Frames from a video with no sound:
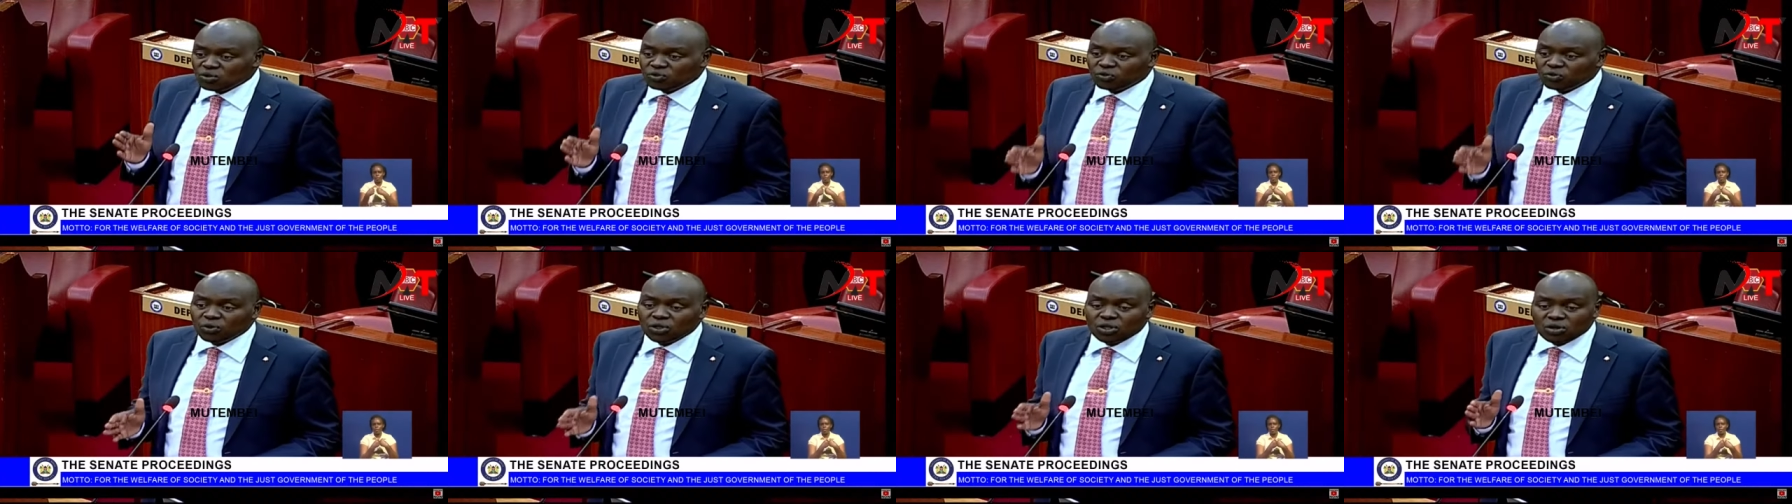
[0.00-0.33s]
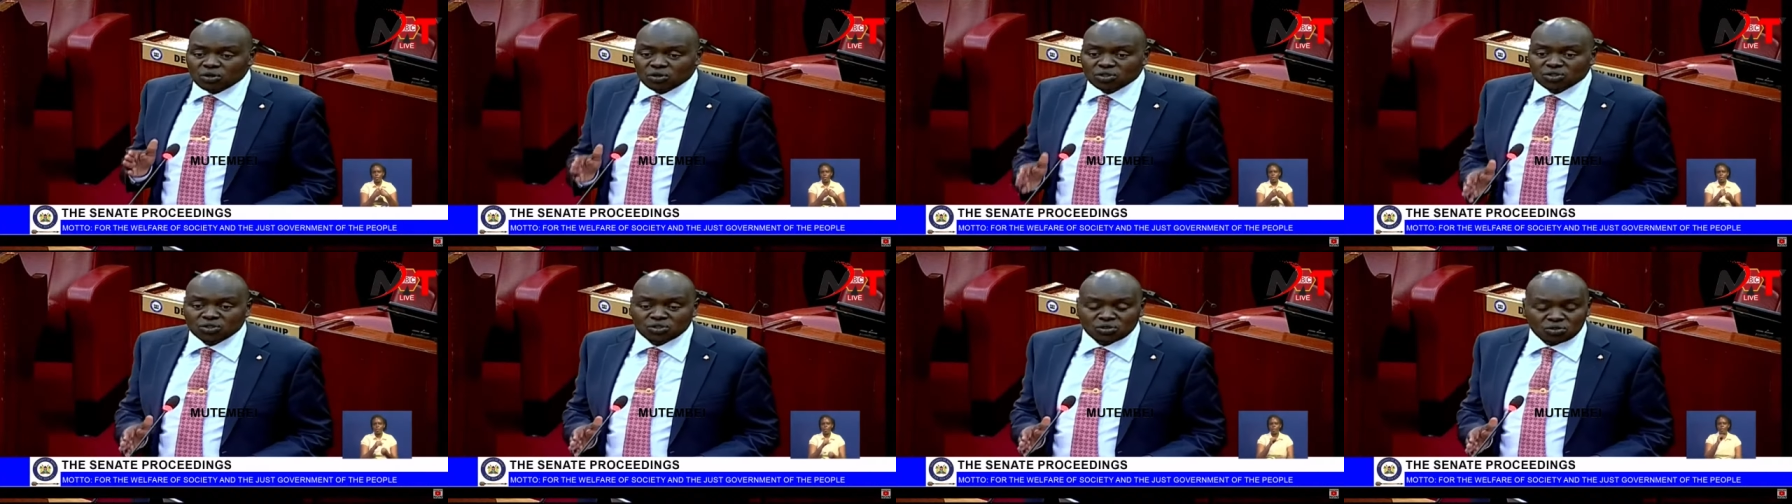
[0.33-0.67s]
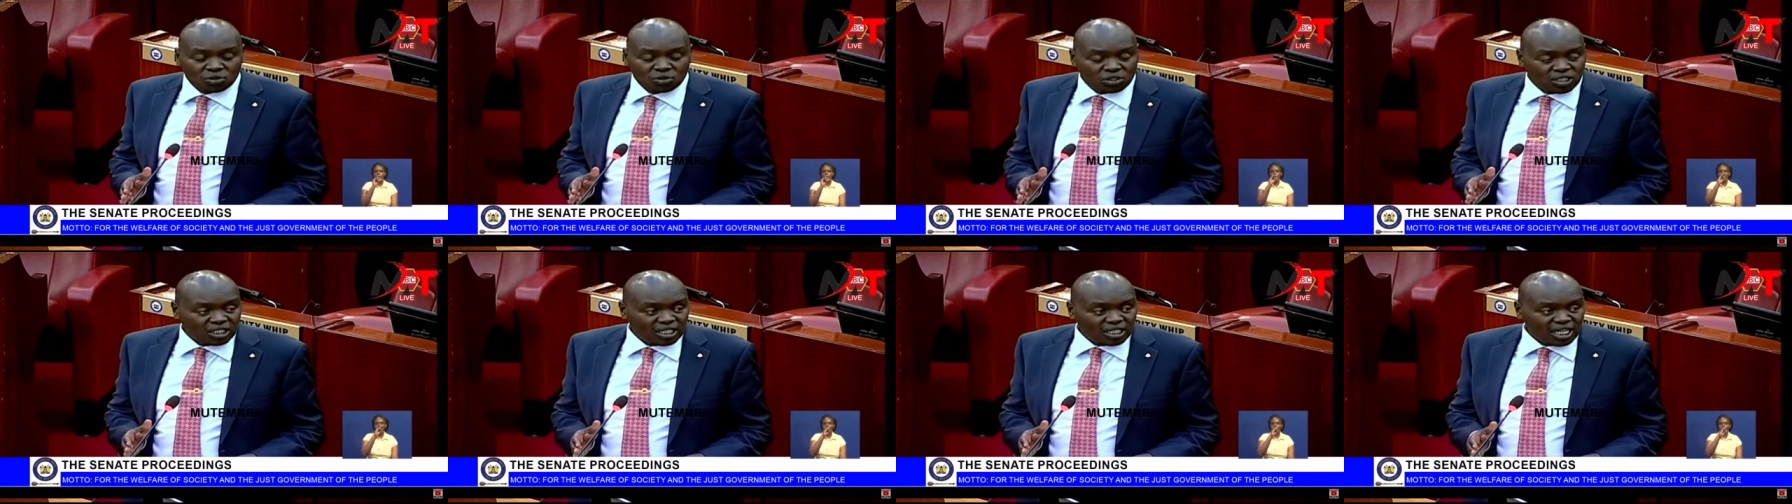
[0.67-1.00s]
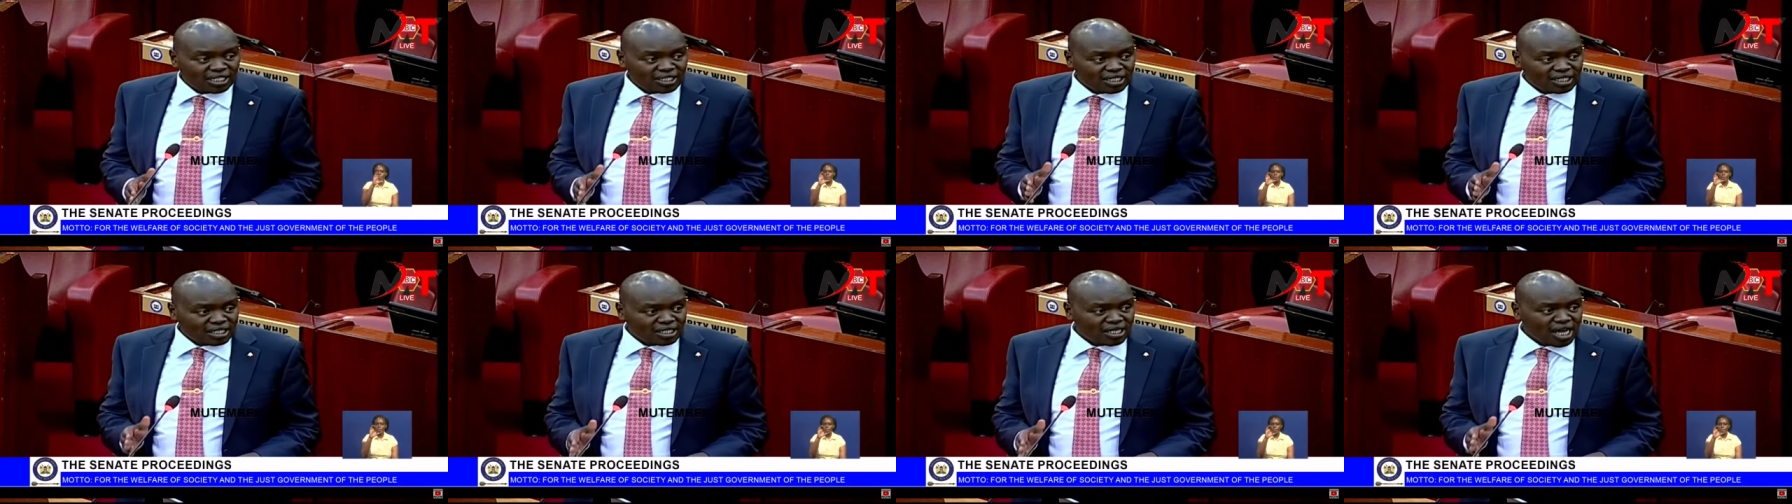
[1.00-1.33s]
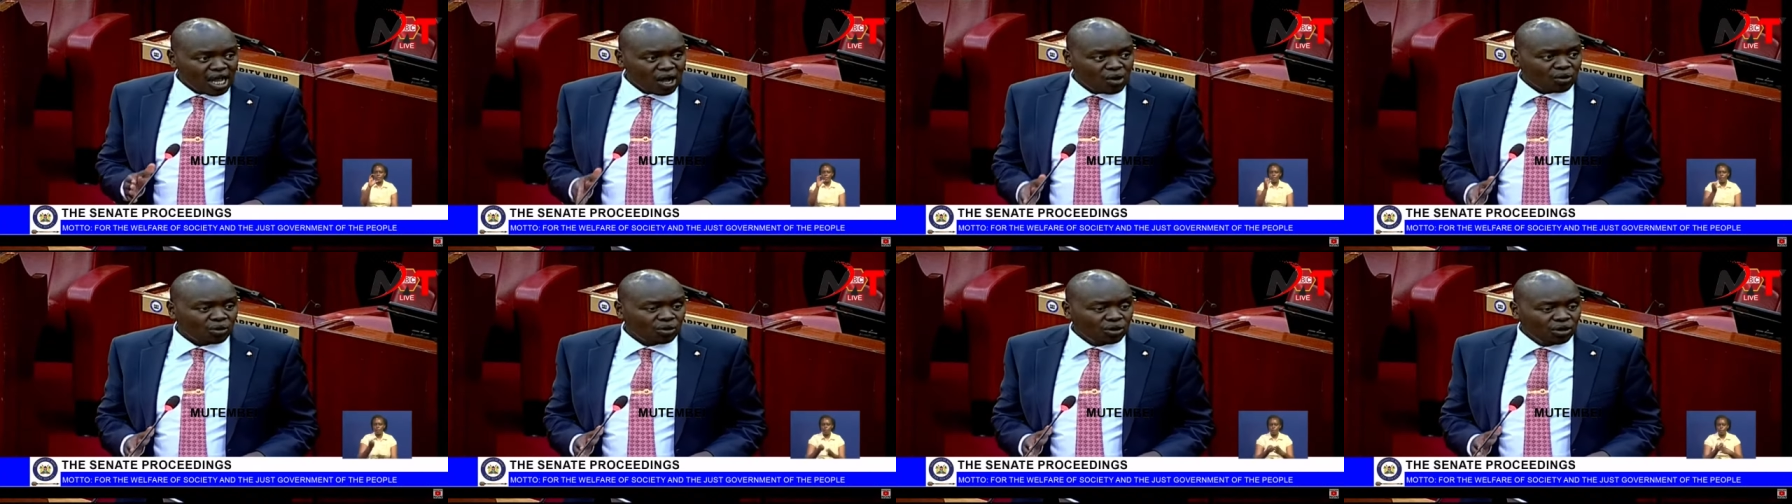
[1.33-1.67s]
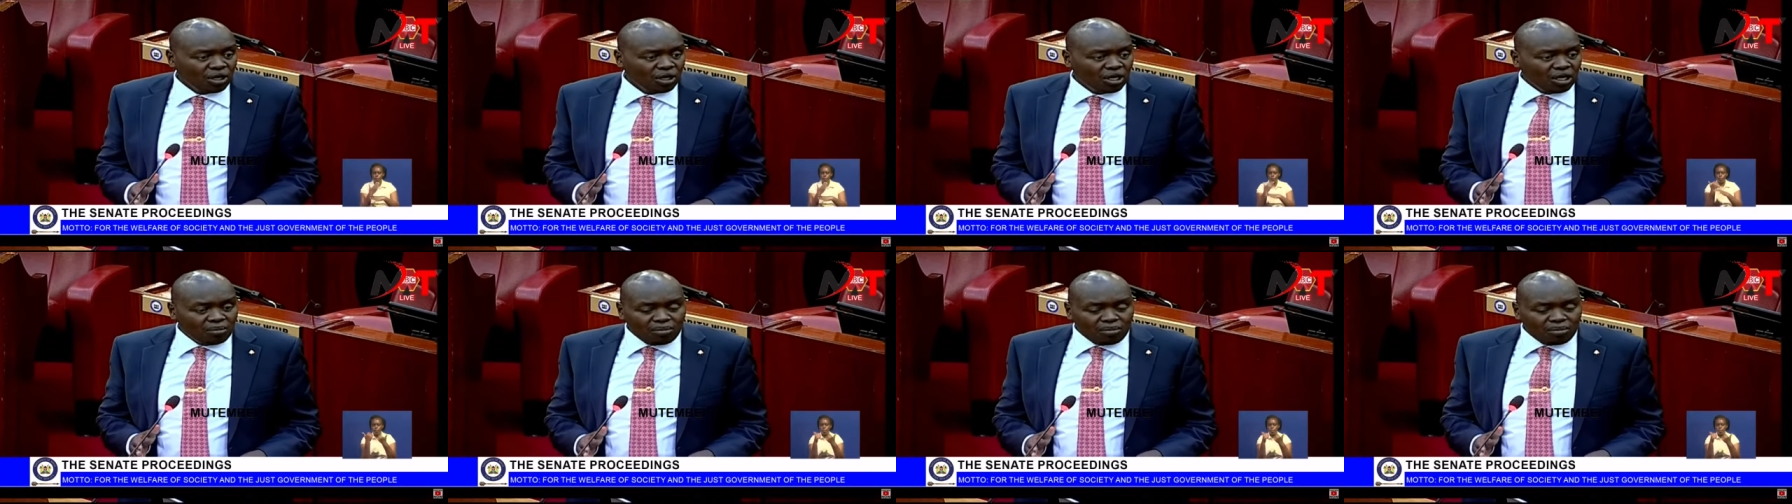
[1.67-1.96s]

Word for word: not fully constituted as at now.